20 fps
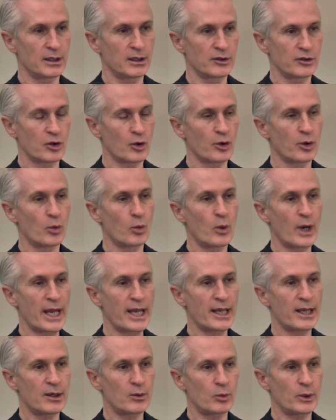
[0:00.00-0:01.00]
So the
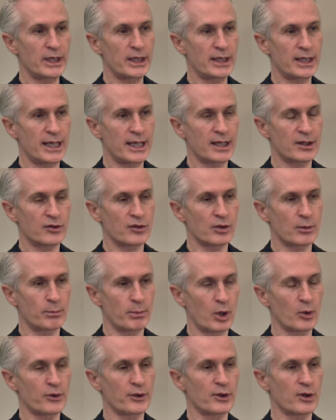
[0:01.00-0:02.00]
way we answer
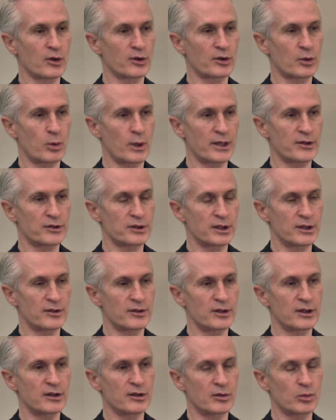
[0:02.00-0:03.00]
both of those questions
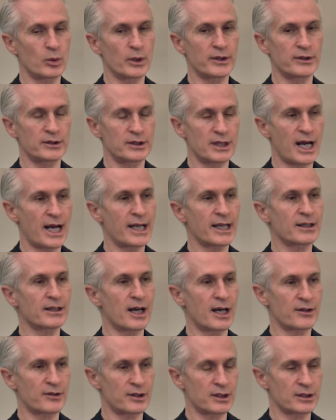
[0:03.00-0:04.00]
is with
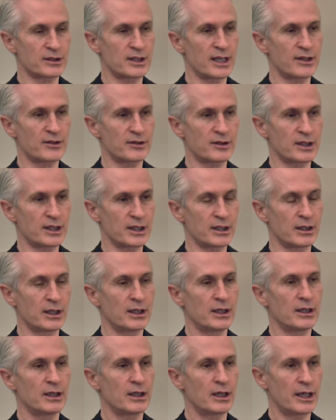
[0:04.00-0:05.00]
diagnostic testing
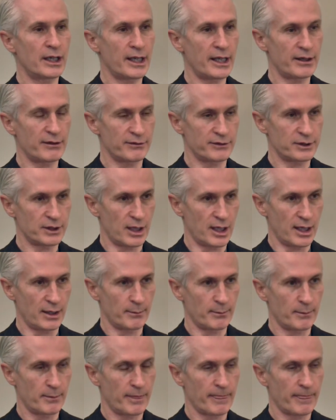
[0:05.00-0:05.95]
ahead of time.